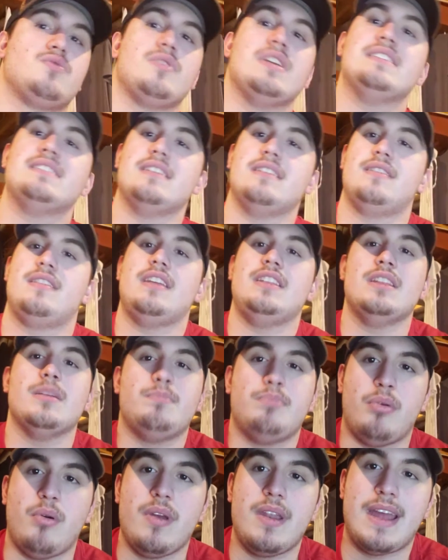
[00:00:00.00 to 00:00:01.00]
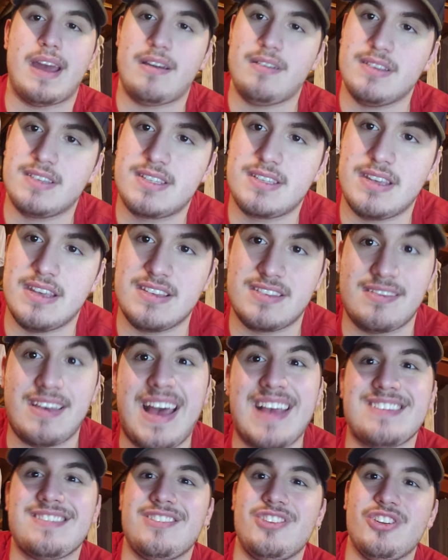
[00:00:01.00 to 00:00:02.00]
recent thing to point out is his
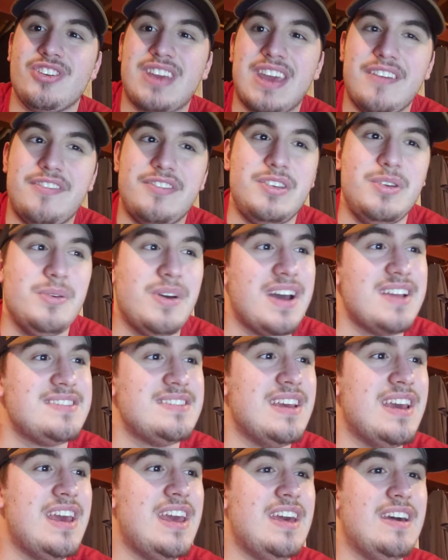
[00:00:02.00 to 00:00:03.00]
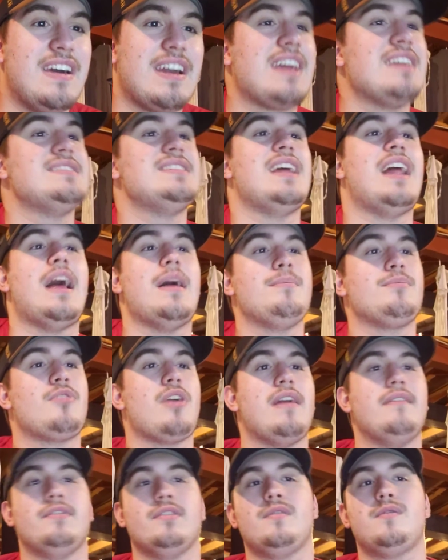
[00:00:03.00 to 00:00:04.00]
last little gift to us. Like I said, I'm
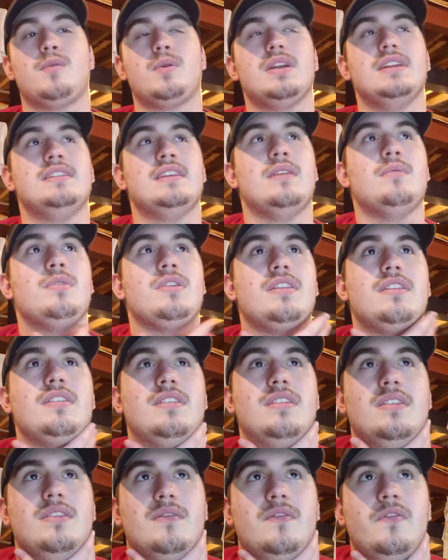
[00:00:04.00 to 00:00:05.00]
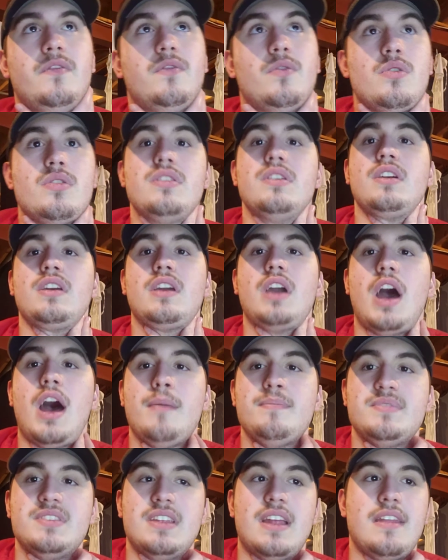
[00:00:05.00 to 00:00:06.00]
grateful for what he did for the
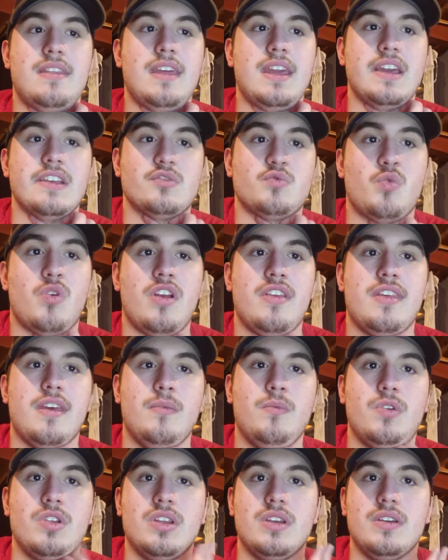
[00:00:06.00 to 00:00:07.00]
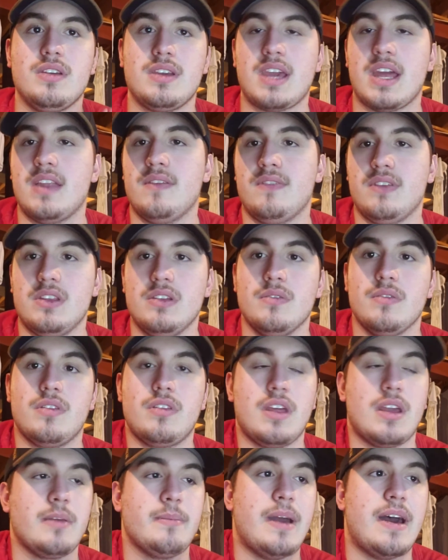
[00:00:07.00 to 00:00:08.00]
Cups, and I think it's worth it when you
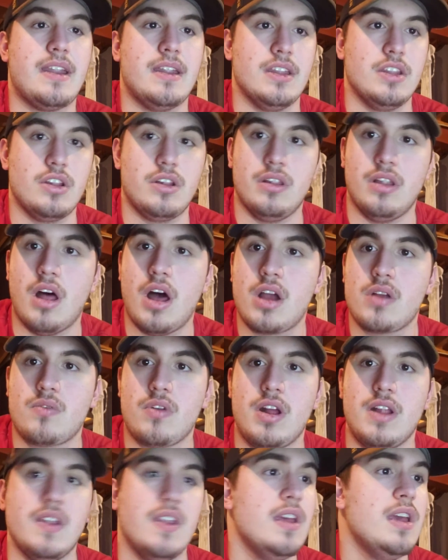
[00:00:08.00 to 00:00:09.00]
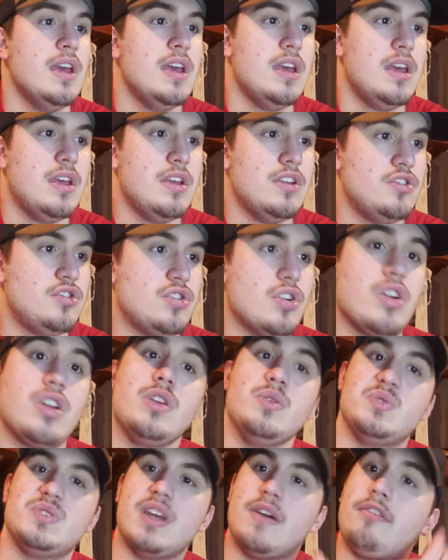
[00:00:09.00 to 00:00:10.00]
think about it in the long run. Sure,
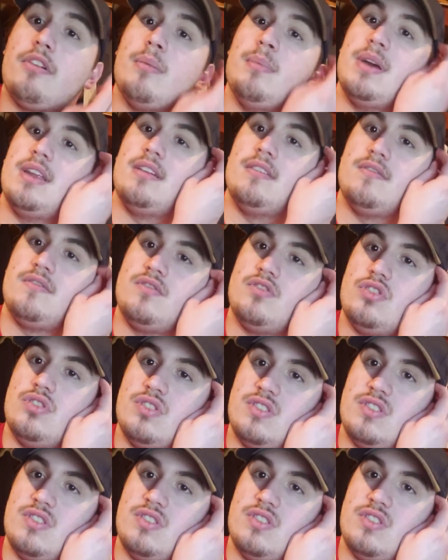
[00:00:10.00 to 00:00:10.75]
you suffer a bit of,